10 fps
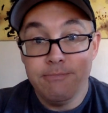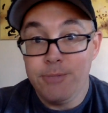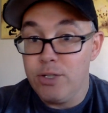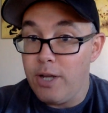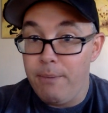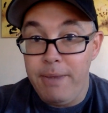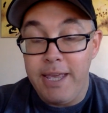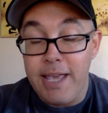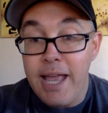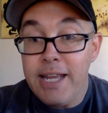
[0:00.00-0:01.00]

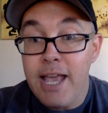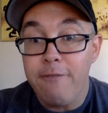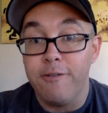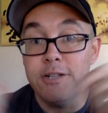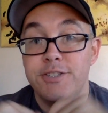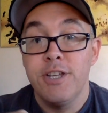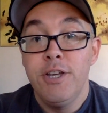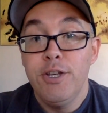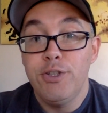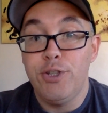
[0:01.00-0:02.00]
making any efforts
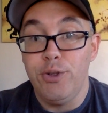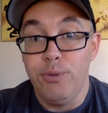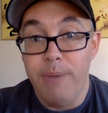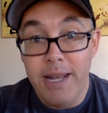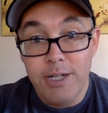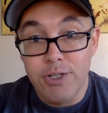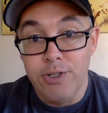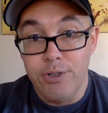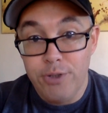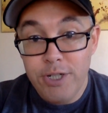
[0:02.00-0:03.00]
to manage your
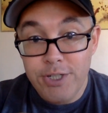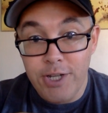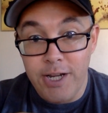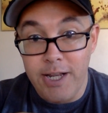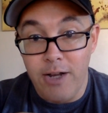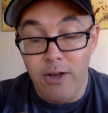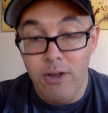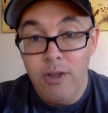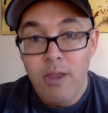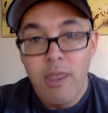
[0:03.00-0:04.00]
nutrition at
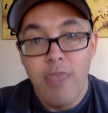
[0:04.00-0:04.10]
all,